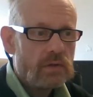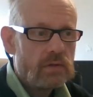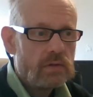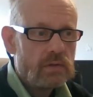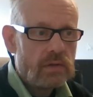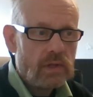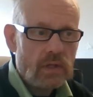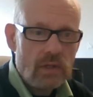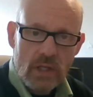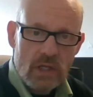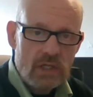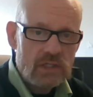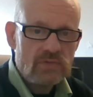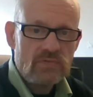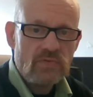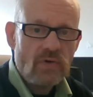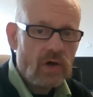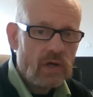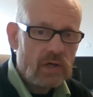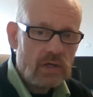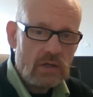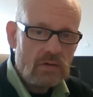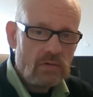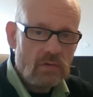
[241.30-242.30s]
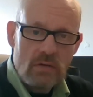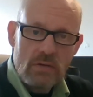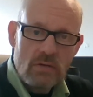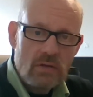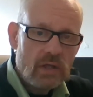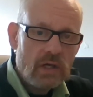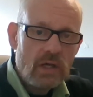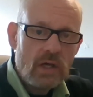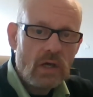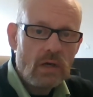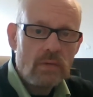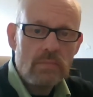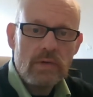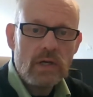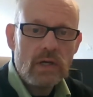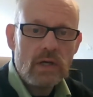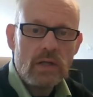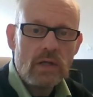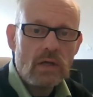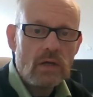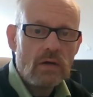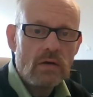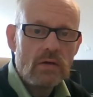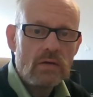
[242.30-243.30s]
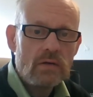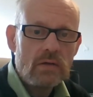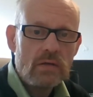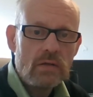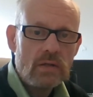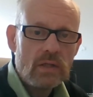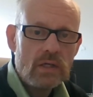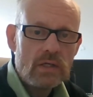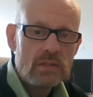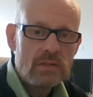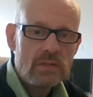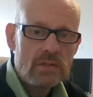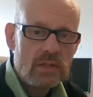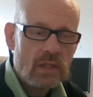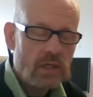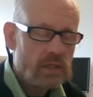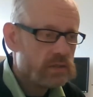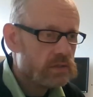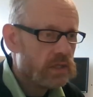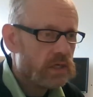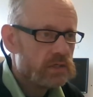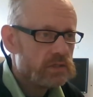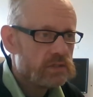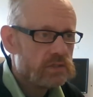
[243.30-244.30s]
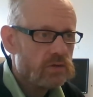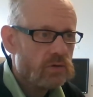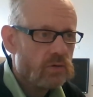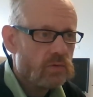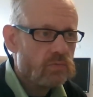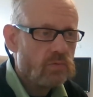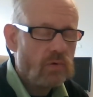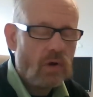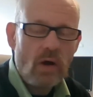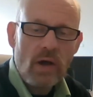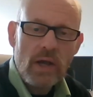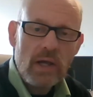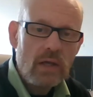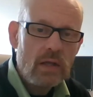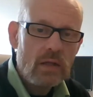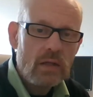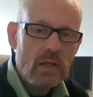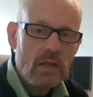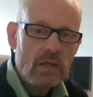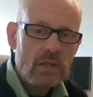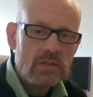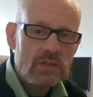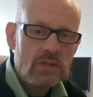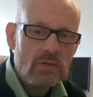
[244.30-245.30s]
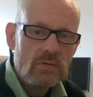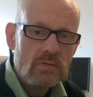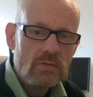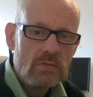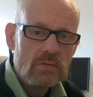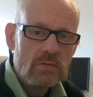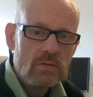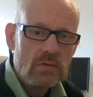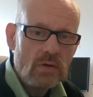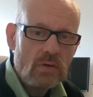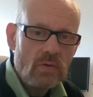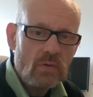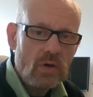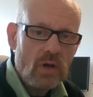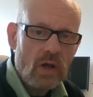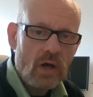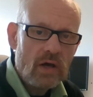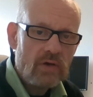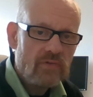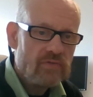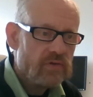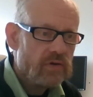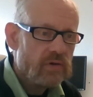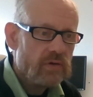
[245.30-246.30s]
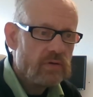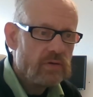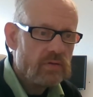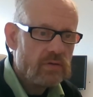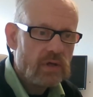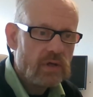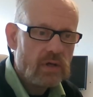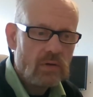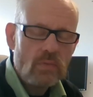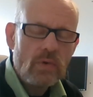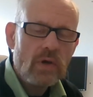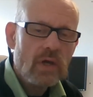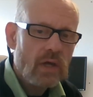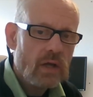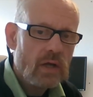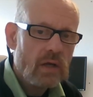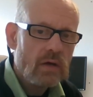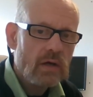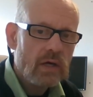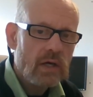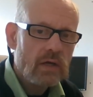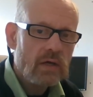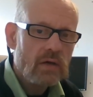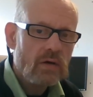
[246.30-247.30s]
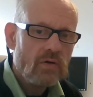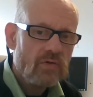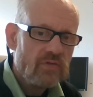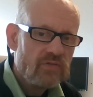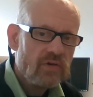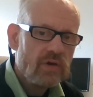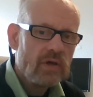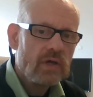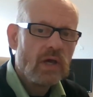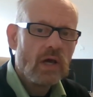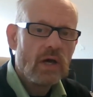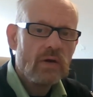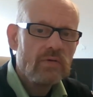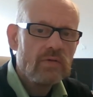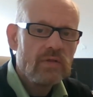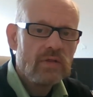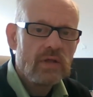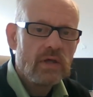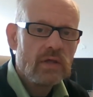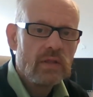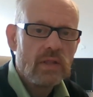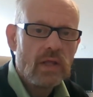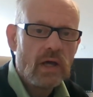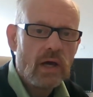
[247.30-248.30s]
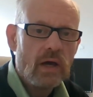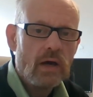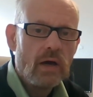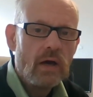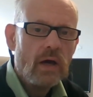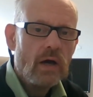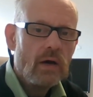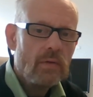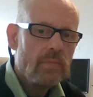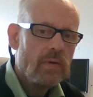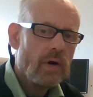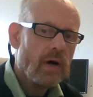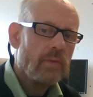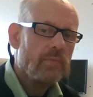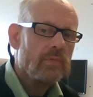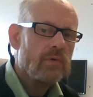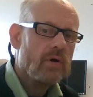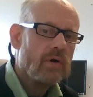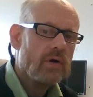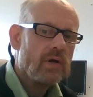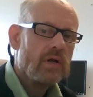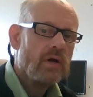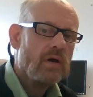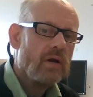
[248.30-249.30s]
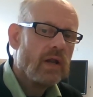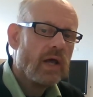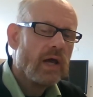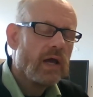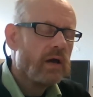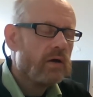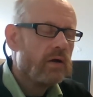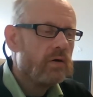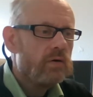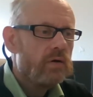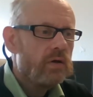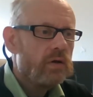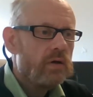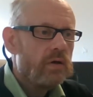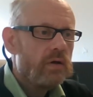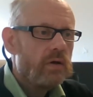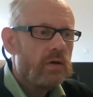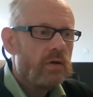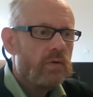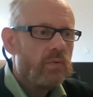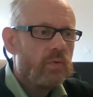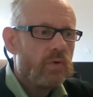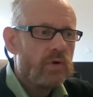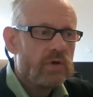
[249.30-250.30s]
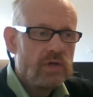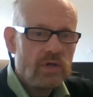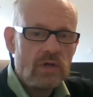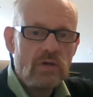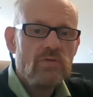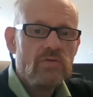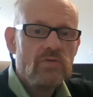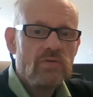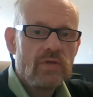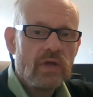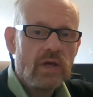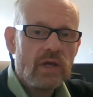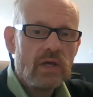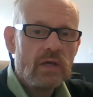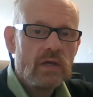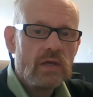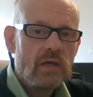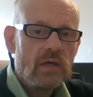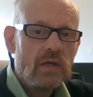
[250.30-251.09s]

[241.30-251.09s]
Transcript: then that's fine. You can think I'm an idiot. That's your right. That's your life. You can think what you like. Off you go and think that. But I'm not going to allow what you think